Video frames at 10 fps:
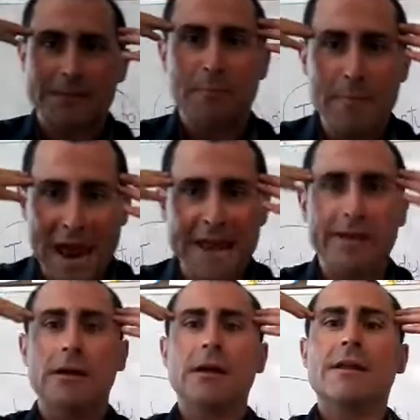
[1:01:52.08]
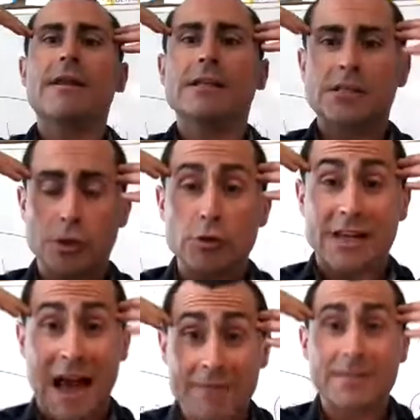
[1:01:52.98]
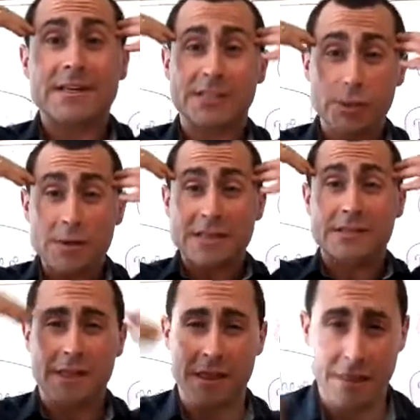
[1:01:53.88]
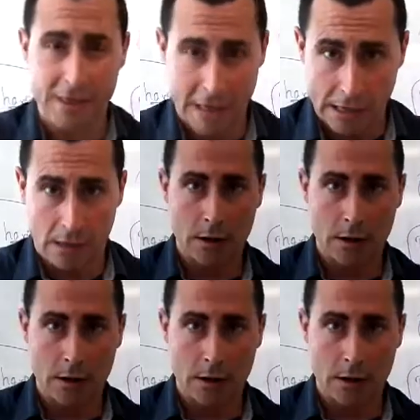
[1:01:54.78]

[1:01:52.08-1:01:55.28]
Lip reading: Make the students think.